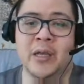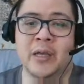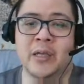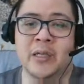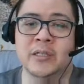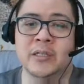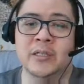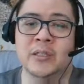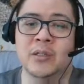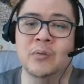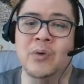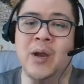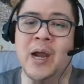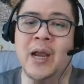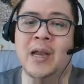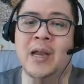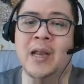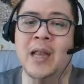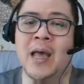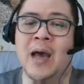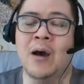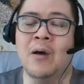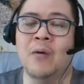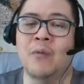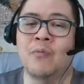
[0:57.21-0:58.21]
So right
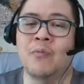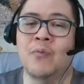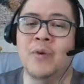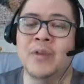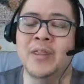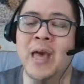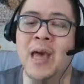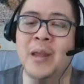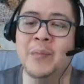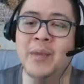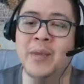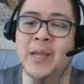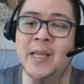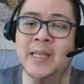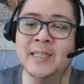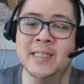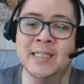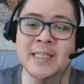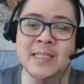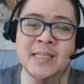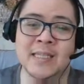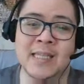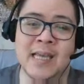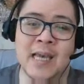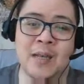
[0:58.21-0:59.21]
now, what that means
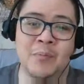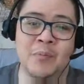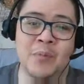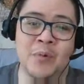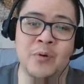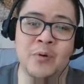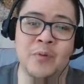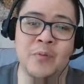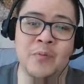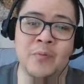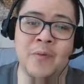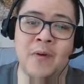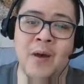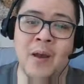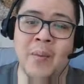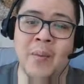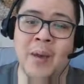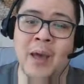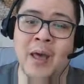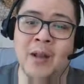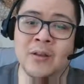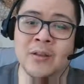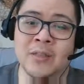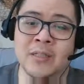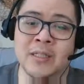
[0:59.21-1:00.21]
is that
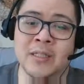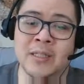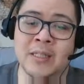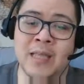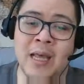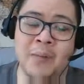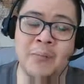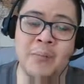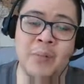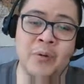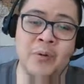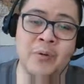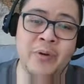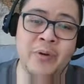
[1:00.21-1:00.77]
panels that Marie